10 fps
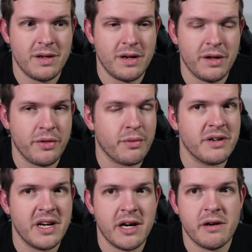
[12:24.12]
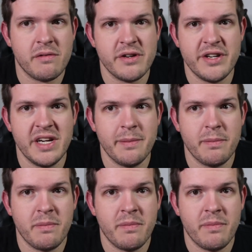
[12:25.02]
authoritarian regime
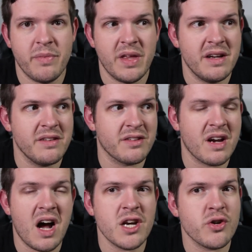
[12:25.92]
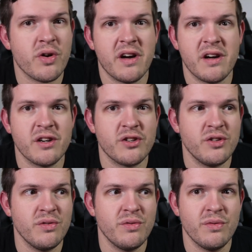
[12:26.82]
that is contrary
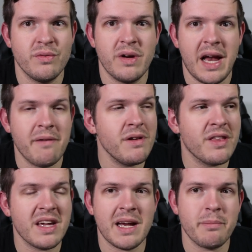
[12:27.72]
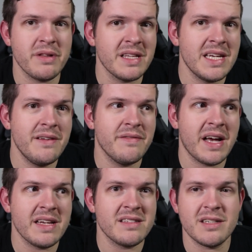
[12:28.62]
to everything I believe
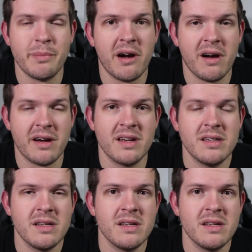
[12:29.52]
as an American.